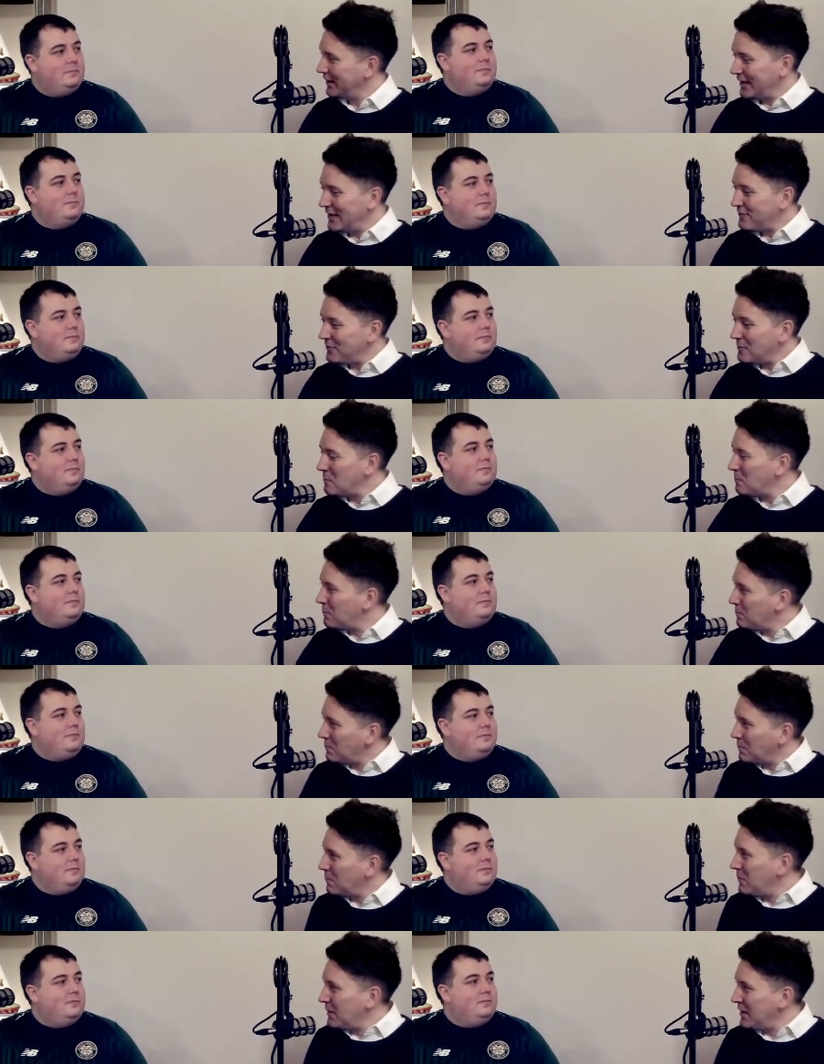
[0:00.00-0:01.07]
Speaker 1: even
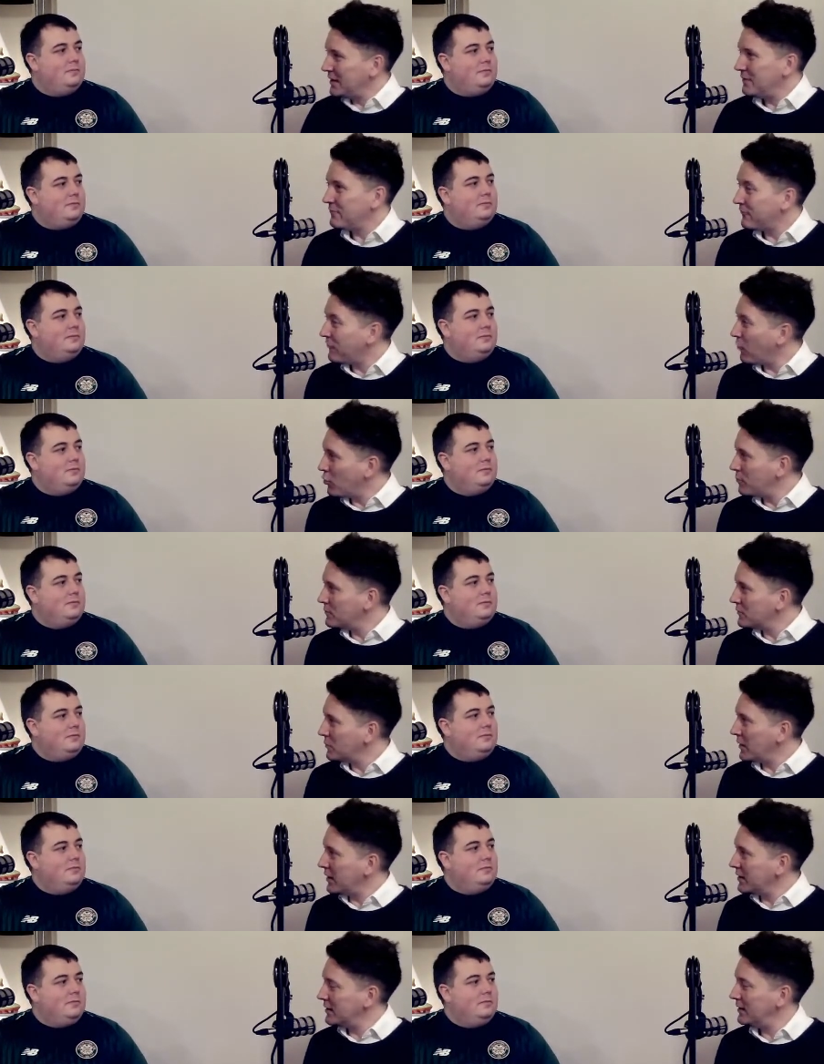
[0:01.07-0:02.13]
being formed
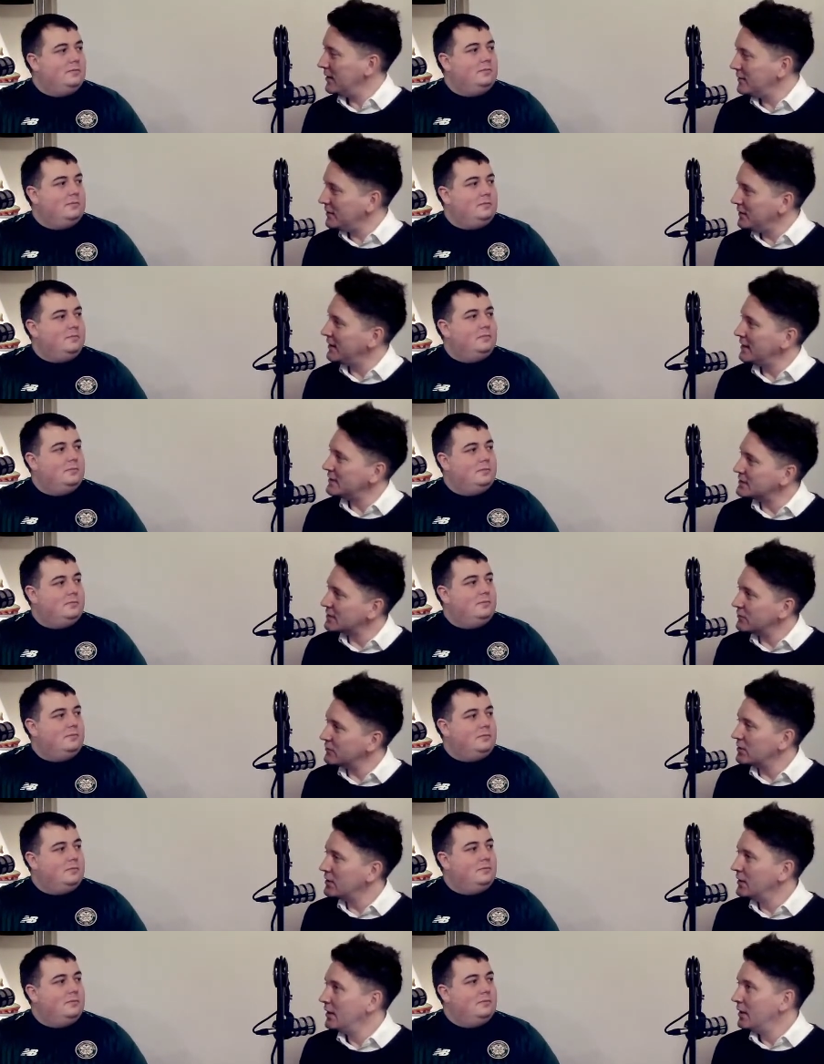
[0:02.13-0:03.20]
back in eighteen eighty seven.